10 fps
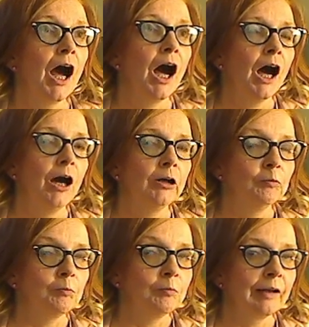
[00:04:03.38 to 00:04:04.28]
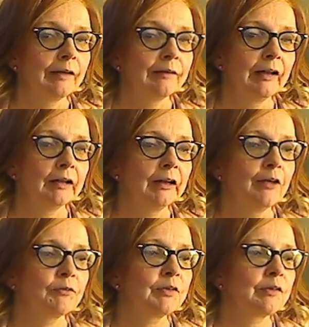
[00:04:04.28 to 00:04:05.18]
that
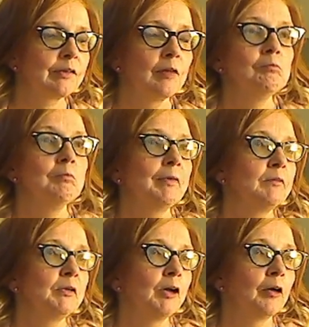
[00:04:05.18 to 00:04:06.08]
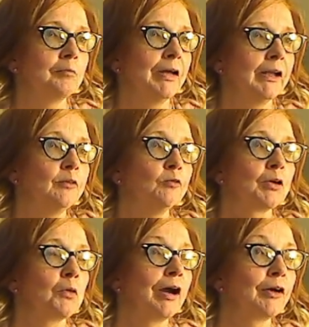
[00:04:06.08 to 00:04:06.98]
left some young men
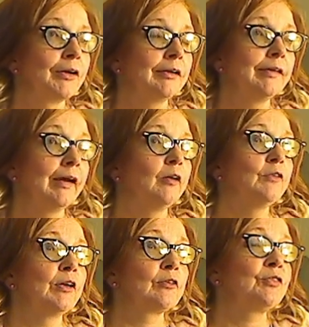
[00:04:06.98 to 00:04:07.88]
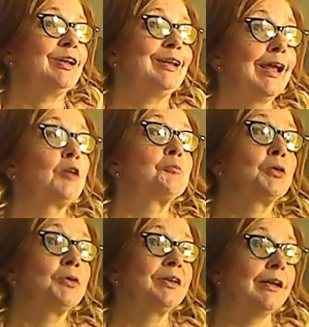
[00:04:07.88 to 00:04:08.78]
requiring to have their feet
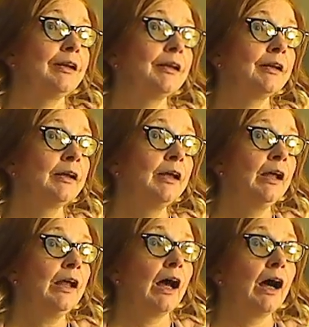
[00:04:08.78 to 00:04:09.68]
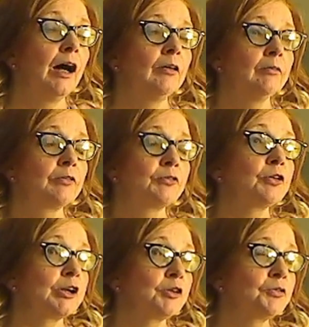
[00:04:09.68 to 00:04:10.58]
amputated. If
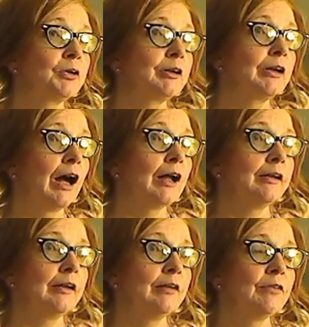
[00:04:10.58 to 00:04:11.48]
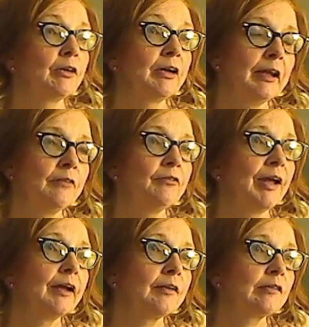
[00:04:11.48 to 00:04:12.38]
trench foot got very
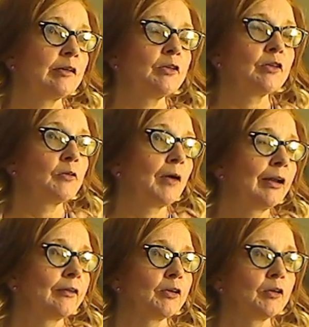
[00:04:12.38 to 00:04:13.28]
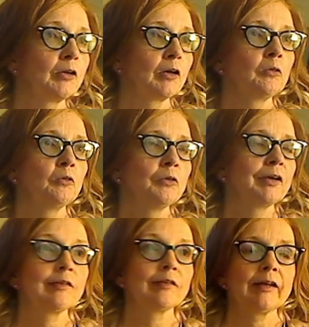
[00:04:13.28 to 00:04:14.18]
advanced. It was a rather
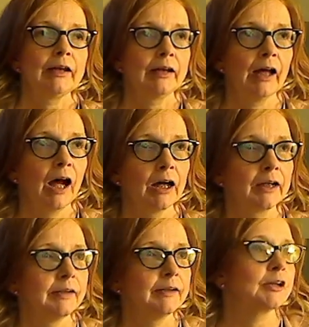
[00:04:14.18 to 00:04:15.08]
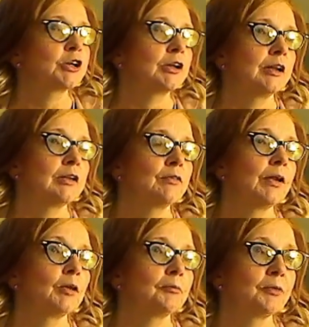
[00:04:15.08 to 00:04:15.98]
grisly condition that
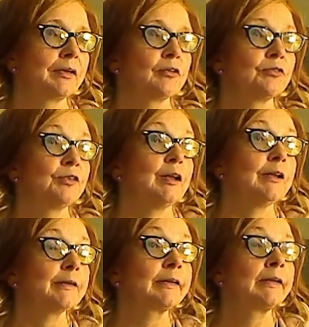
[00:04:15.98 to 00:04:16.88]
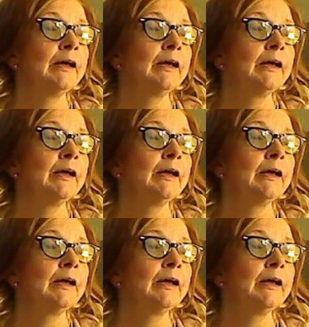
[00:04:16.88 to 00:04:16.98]
developed with their feet.